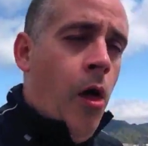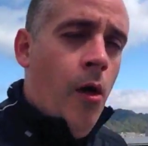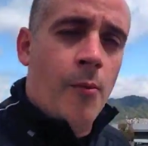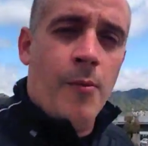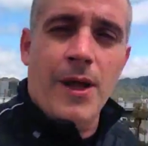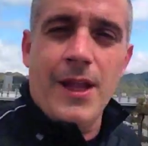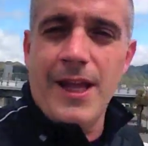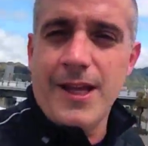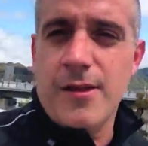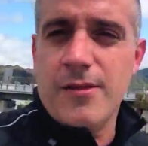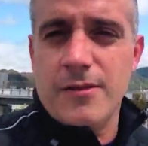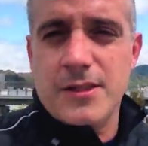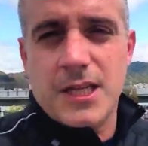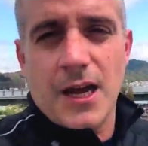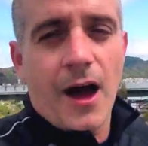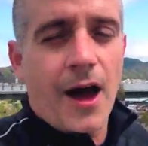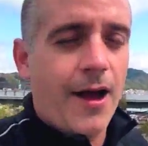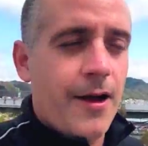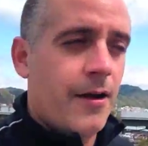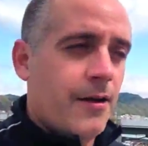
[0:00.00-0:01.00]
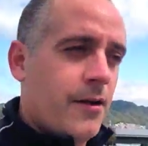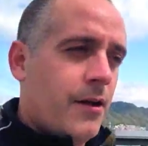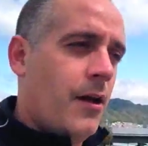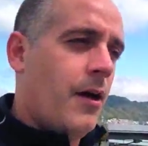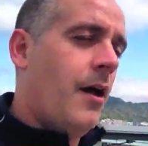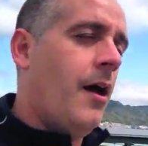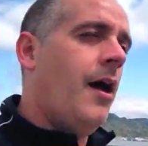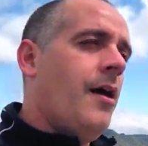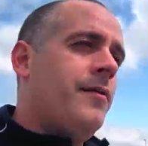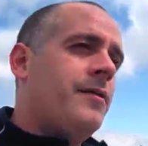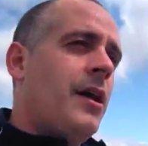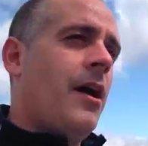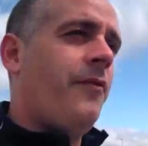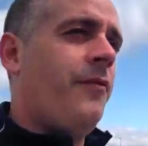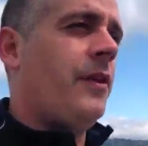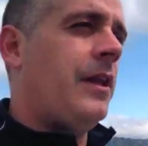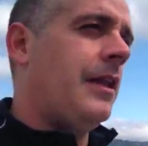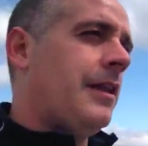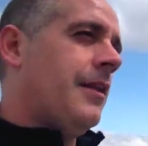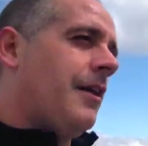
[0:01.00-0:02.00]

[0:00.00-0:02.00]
My legs are tired. I've definitely